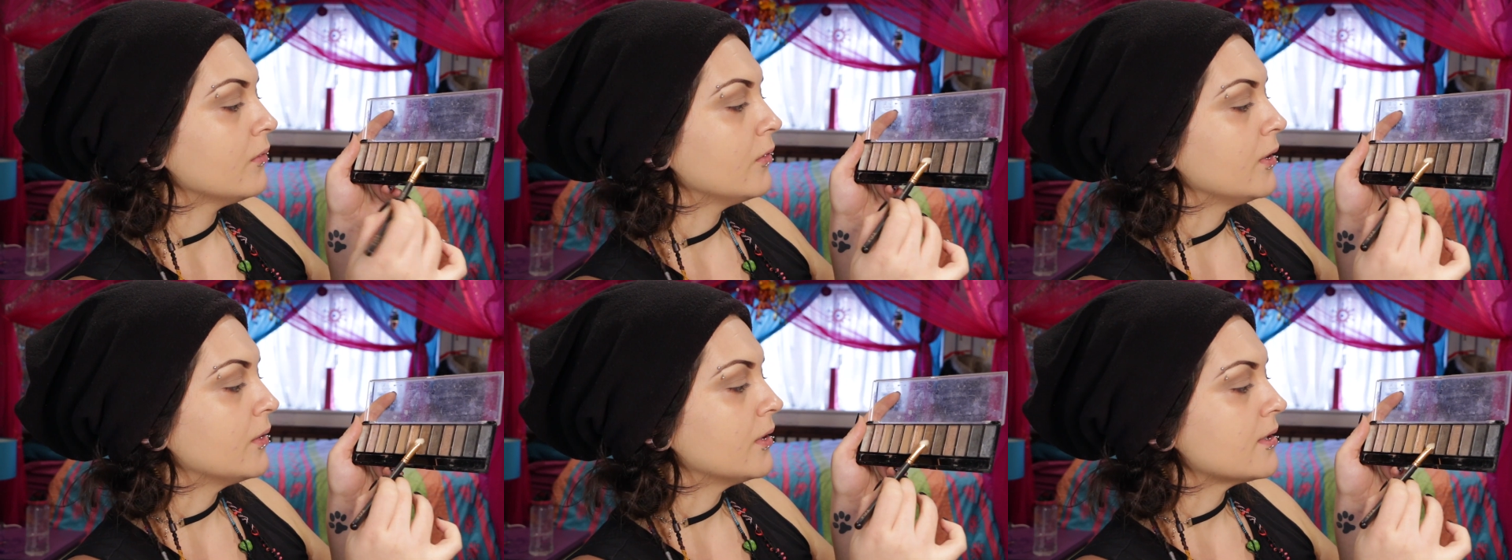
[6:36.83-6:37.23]

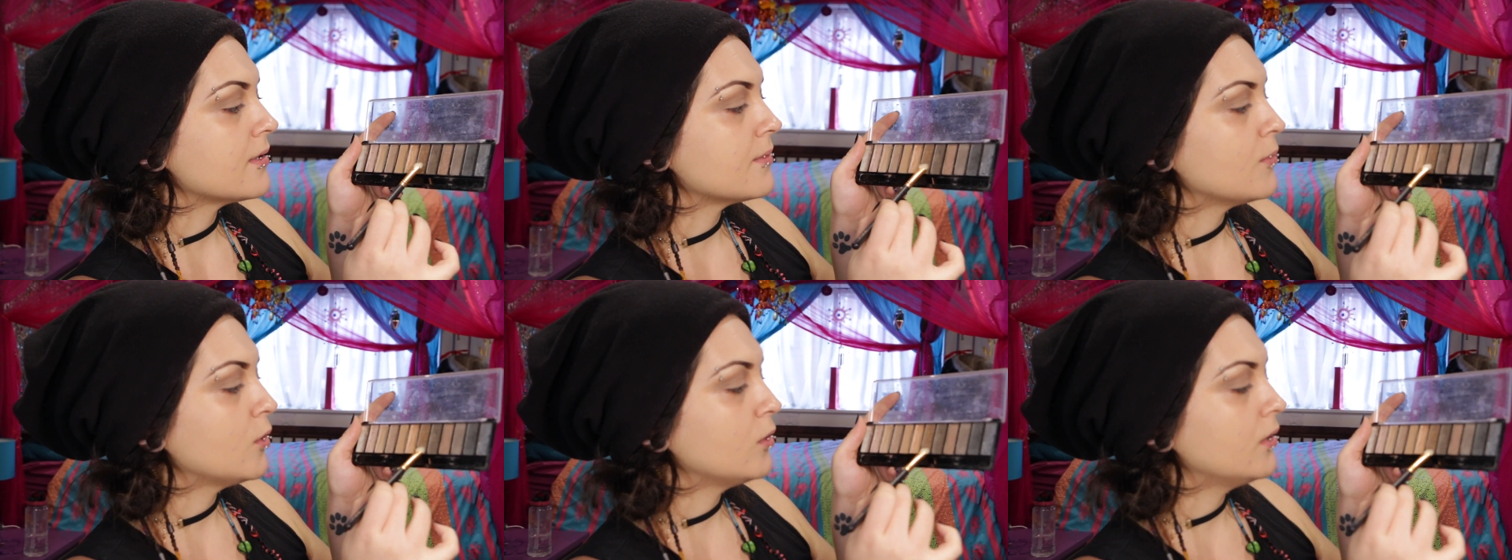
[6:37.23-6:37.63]
with a
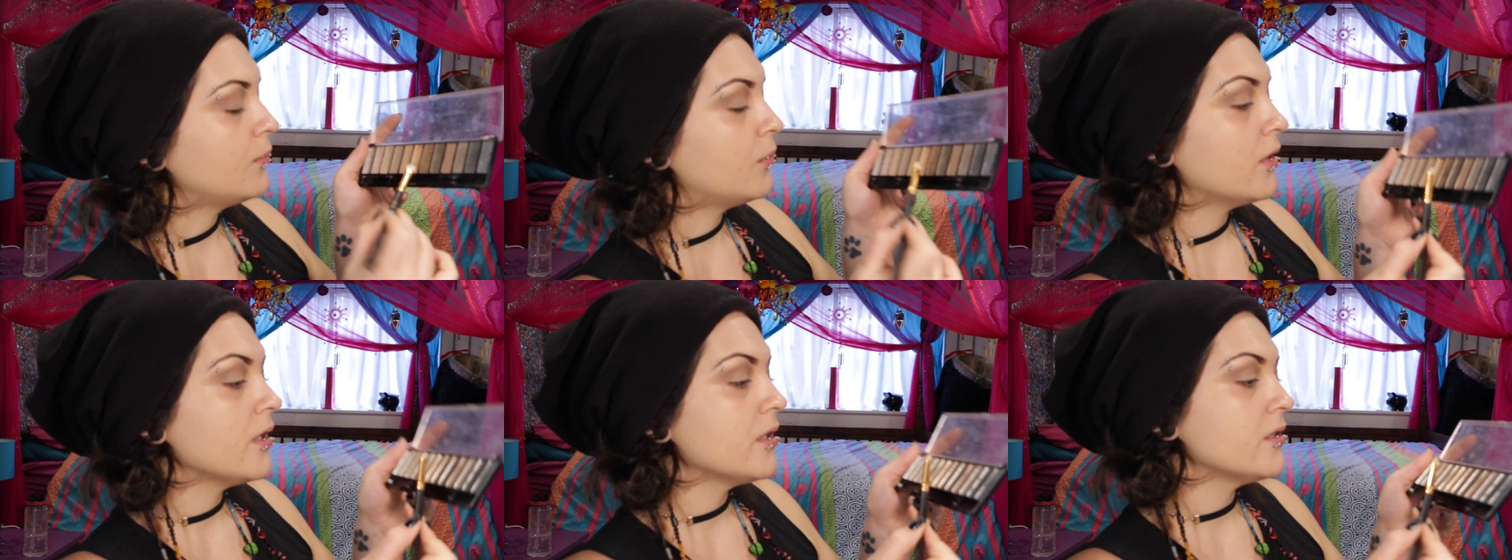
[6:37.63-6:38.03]
small
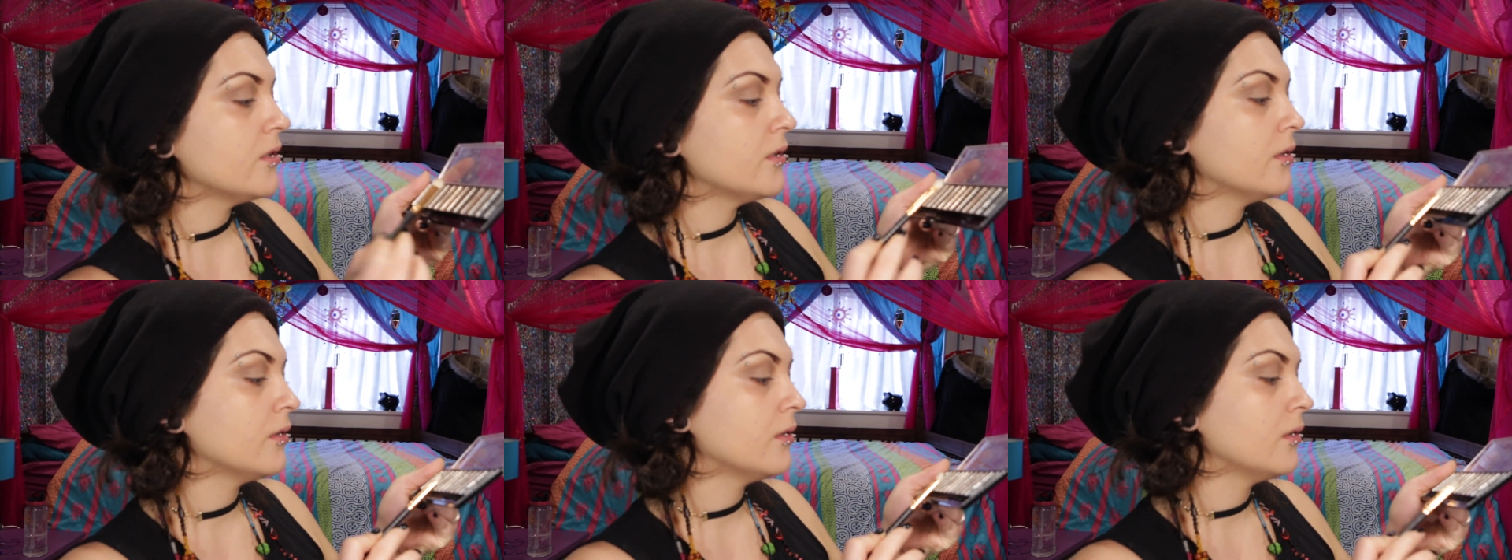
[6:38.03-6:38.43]

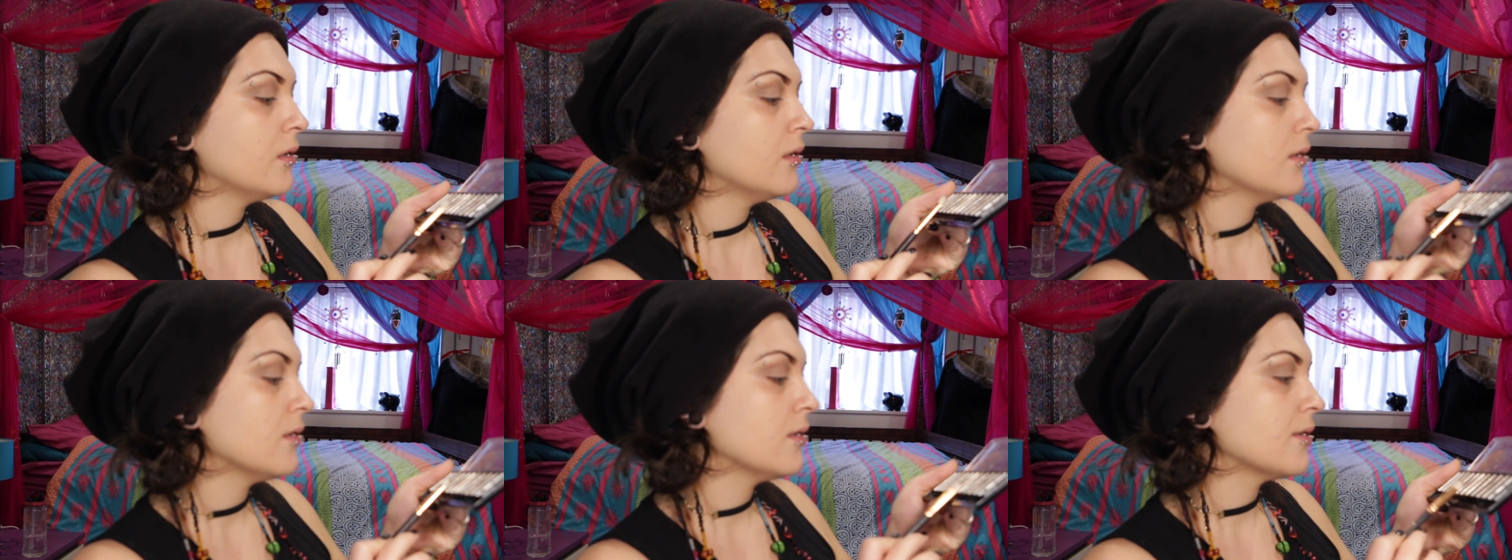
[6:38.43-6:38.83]

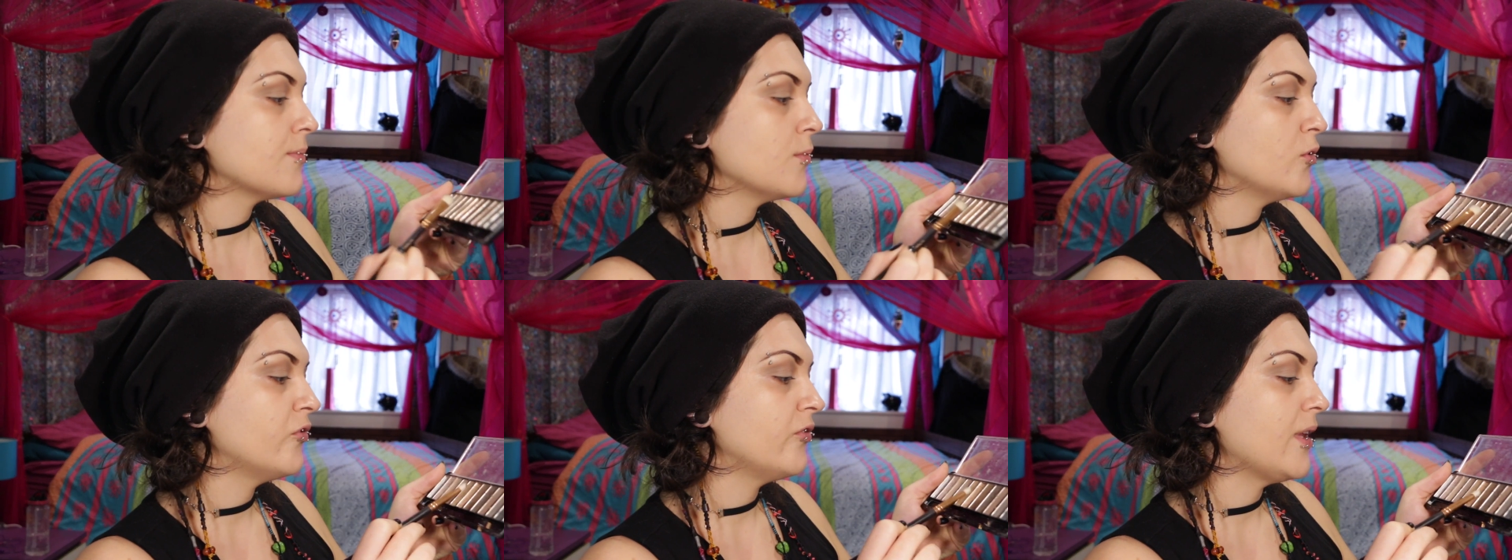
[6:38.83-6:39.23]

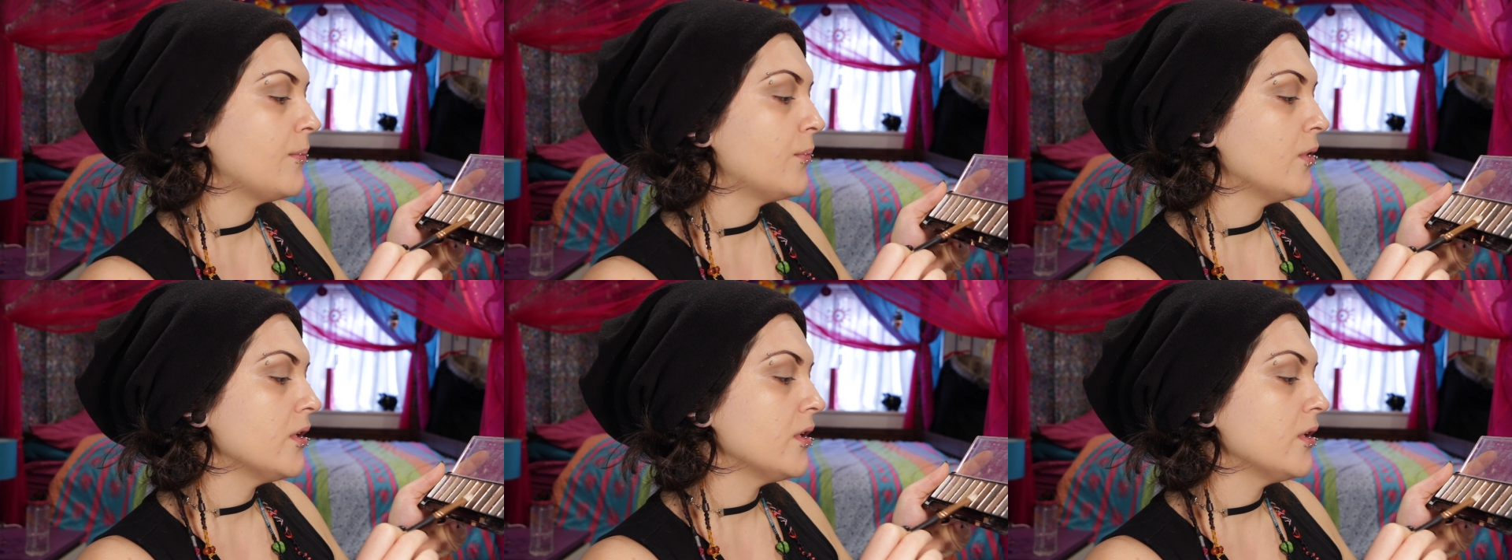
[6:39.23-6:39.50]
flat